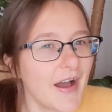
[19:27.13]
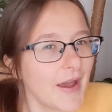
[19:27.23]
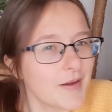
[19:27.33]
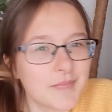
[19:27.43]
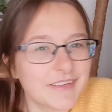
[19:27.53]

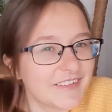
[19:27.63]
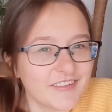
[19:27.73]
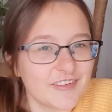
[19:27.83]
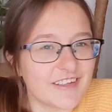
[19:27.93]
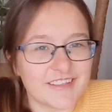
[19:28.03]
I am
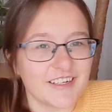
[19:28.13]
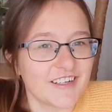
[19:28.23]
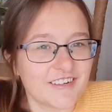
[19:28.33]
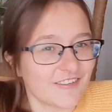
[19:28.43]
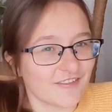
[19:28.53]
considering
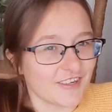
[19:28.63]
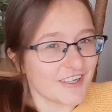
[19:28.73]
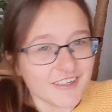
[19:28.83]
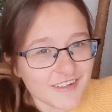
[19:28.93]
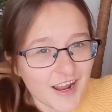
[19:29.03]
studying
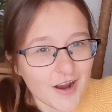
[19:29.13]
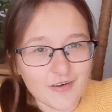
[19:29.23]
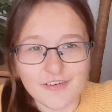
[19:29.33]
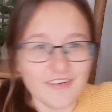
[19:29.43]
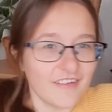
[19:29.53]
Korean
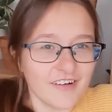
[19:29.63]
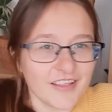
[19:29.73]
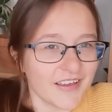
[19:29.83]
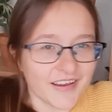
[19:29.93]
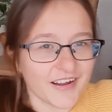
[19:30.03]
now.
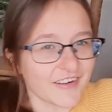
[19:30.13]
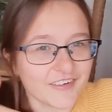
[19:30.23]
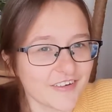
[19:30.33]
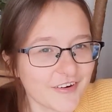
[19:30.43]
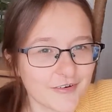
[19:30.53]
like, I
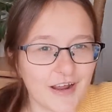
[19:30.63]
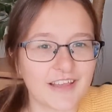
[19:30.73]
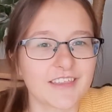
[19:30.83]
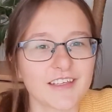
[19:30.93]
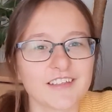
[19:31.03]
don't know,
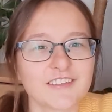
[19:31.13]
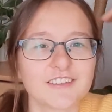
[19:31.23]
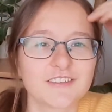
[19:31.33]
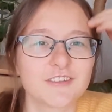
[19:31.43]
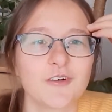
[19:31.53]
I think it's
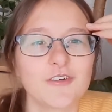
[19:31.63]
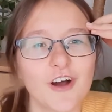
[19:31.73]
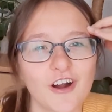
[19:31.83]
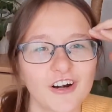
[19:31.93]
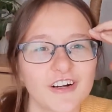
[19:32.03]
just so
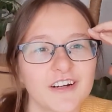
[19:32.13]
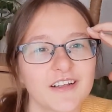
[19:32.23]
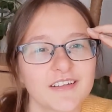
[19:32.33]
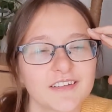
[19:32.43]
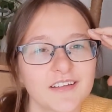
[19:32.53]
hard.
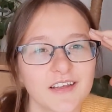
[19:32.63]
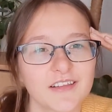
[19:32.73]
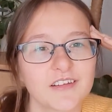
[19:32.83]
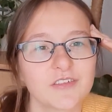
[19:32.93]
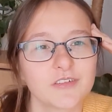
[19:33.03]
It's
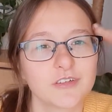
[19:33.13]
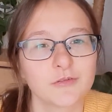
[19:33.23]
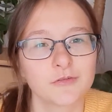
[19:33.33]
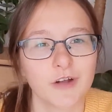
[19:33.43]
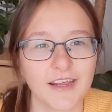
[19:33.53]
like
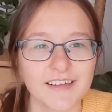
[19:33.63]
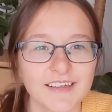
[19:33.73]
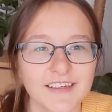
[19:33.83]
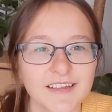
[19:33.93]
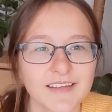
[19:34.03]
the
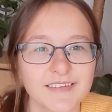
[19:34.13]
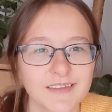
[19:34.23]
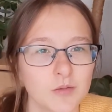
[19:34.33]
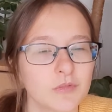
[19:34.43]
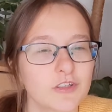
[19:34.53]
writing
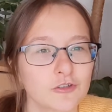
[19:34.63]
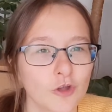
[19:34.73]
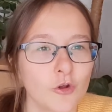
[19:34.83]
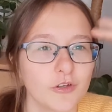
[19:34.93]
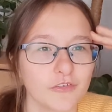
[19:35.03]
seems
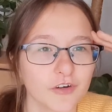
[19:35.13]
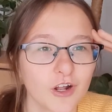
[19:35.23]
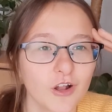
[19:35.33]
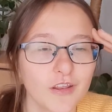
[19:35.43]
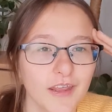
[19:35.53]
so
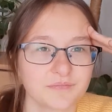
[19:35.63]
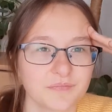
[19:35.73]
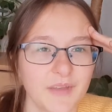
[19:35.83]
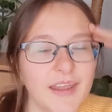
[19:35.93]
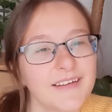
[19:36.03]
difficult,
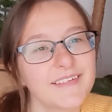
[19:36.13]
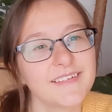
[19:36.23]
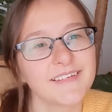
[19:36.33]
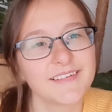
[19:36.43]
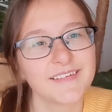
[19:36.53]
and